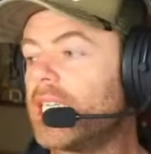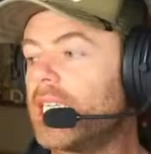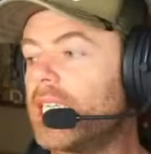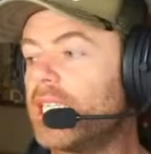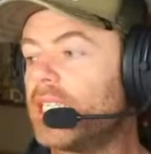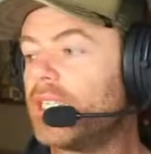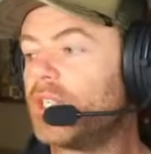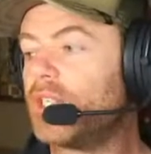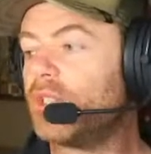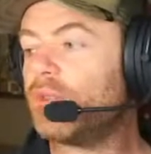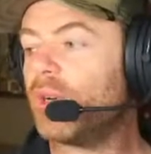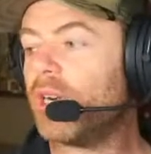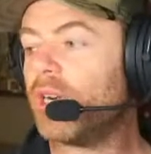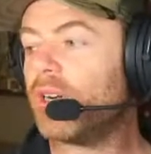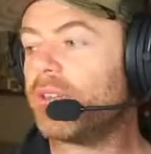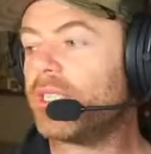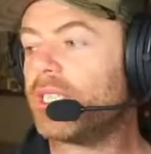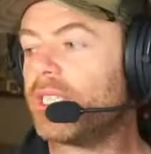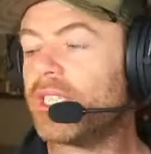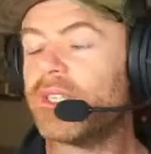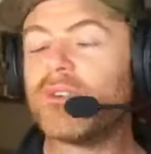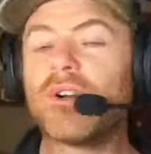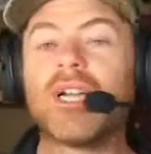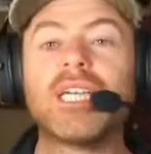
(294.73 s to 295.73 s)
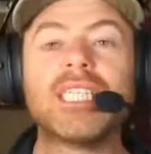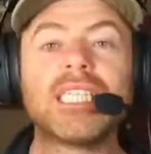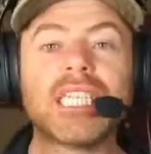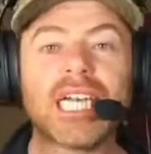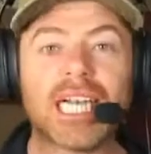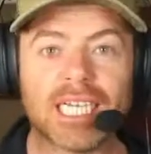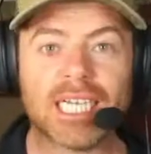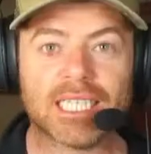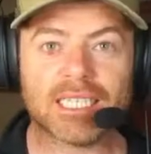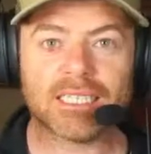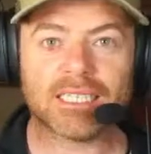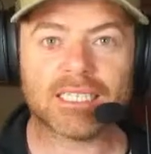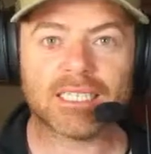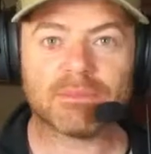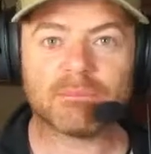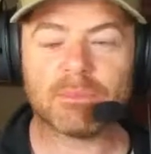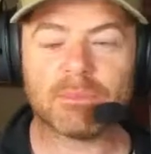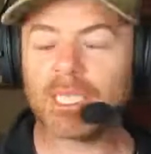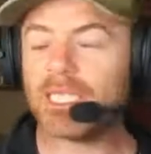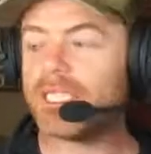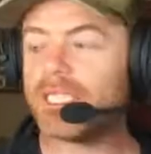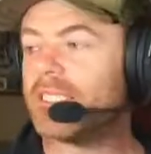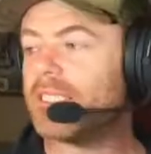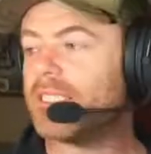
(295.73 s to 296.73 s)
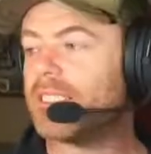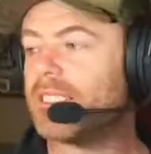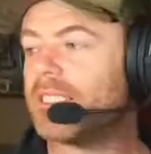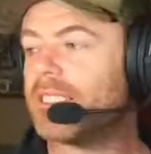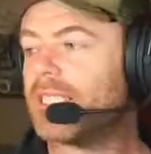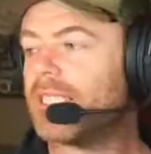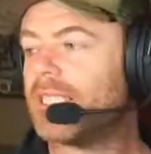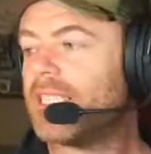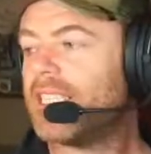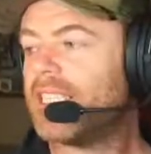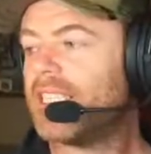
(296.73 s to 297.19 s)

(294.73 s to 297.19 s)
you are in great hands, because